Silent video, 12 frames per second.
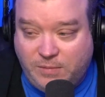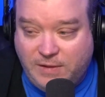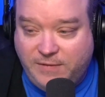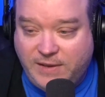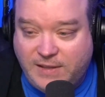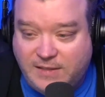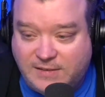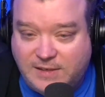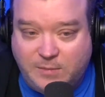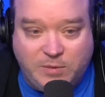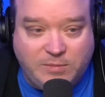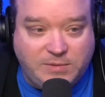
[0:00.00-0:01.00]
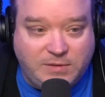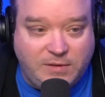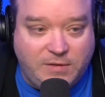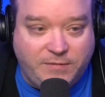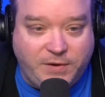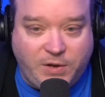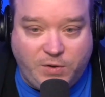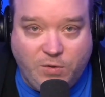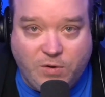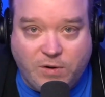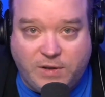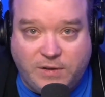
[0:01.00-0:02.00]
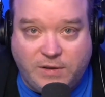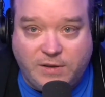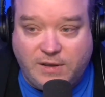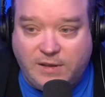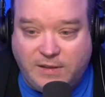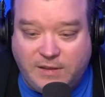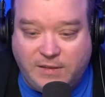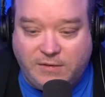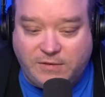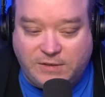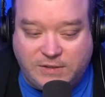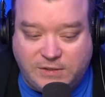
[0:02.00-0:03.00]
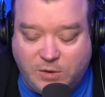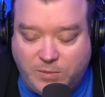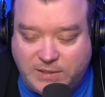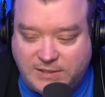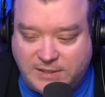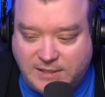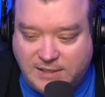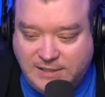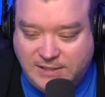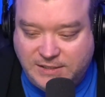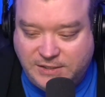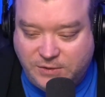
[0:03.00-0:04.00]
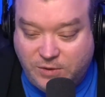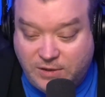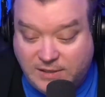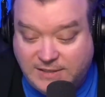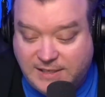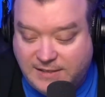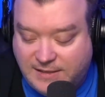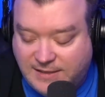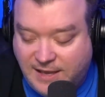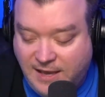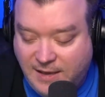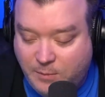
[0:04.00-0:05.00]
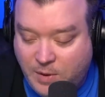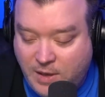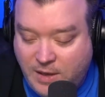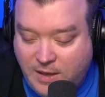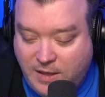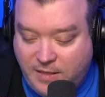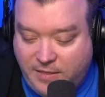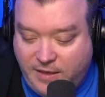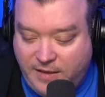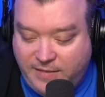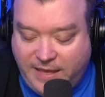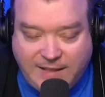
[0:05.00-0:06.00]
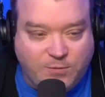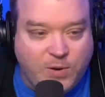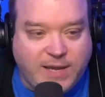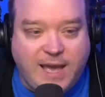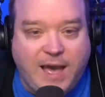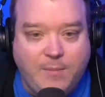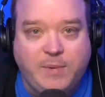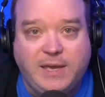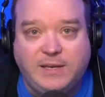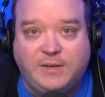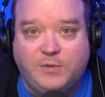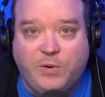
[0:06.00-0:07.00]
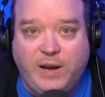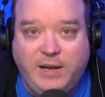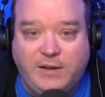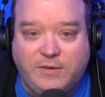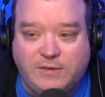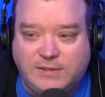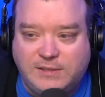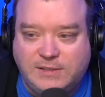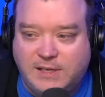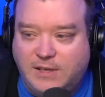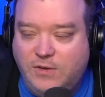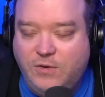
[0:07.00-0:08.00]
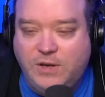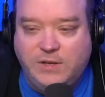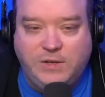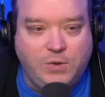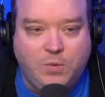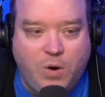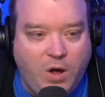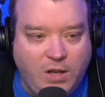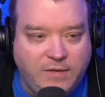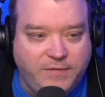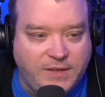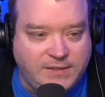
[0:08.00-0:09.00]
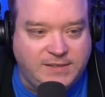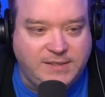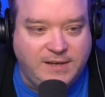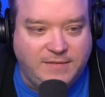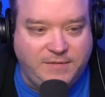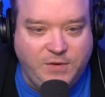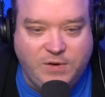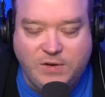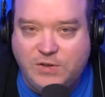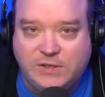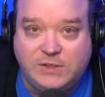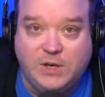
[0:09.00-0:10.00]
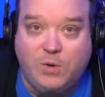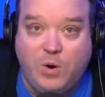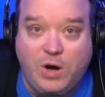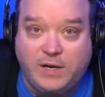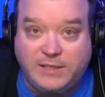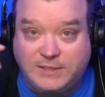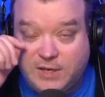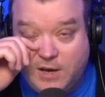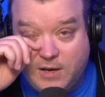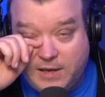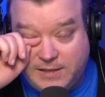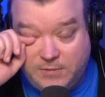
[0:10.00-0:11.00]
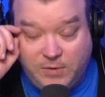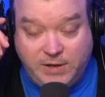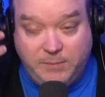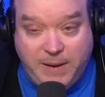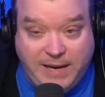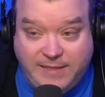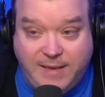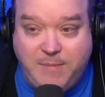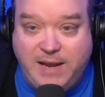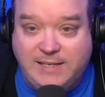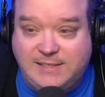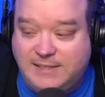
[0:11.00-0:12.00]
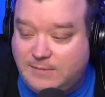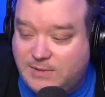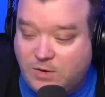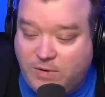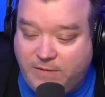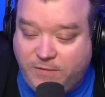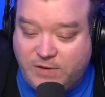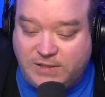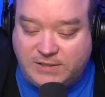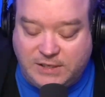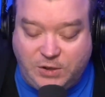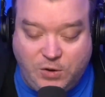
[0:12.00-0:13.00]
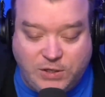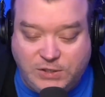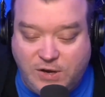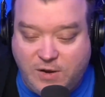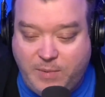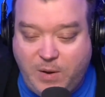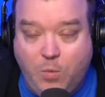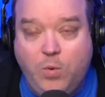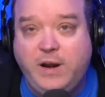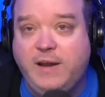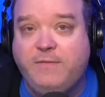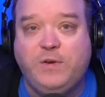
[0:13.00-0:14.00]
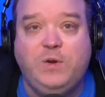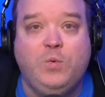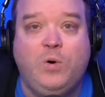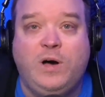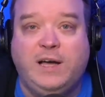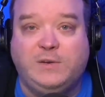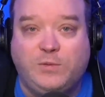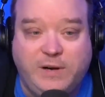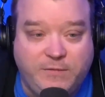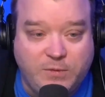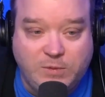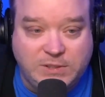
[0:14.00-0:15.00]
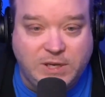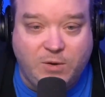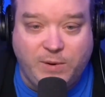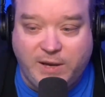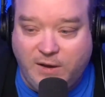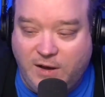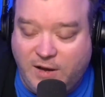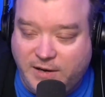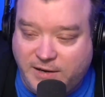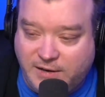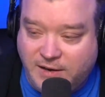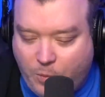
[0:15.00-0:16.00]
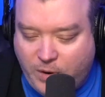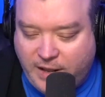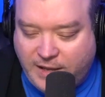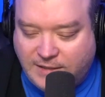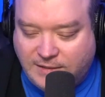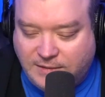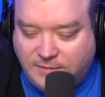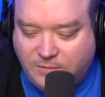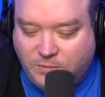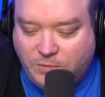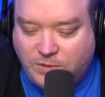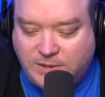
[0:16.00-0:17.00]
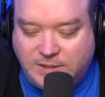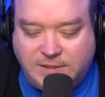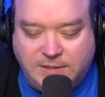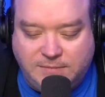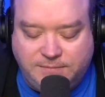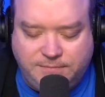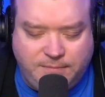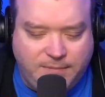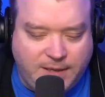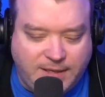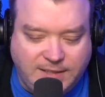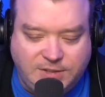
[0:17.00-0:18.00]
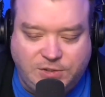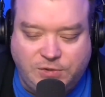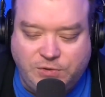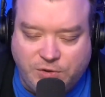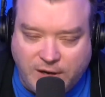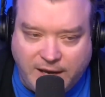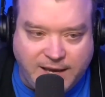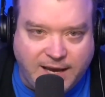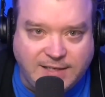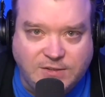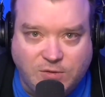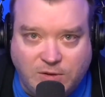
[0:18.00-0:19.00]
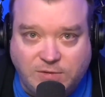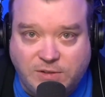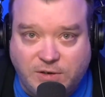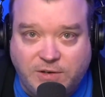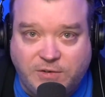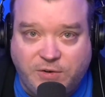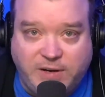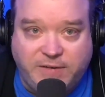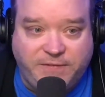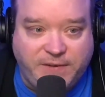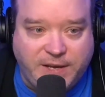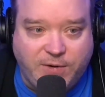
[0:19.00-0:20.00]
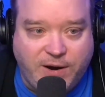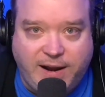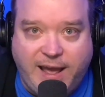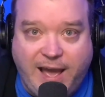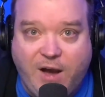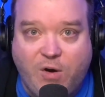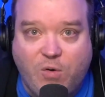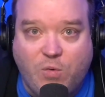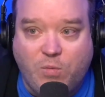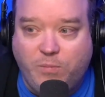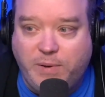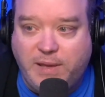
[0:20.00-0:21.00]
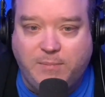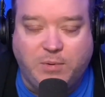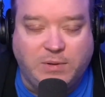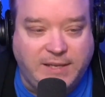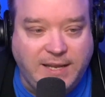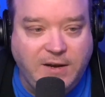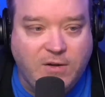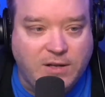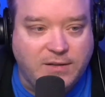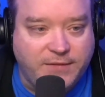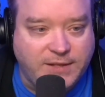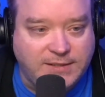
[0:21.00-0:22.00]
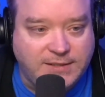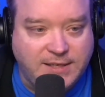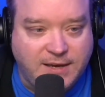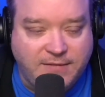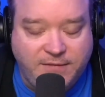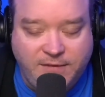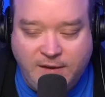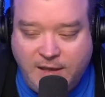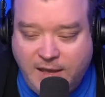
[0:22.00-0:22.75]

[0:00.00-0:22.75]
living in the suburbs of New York, there's just so much to listen to. At least at the time, that that's what got me into radio. It's just like you could do all of this stuff. You could just go on and talk. It, what made, they made it seem so effortless. Like you could talk about whatever you want, whatever was going on. And when I was I guess junior high, high school, I was starting to trying to figure out how people did all of this stuff.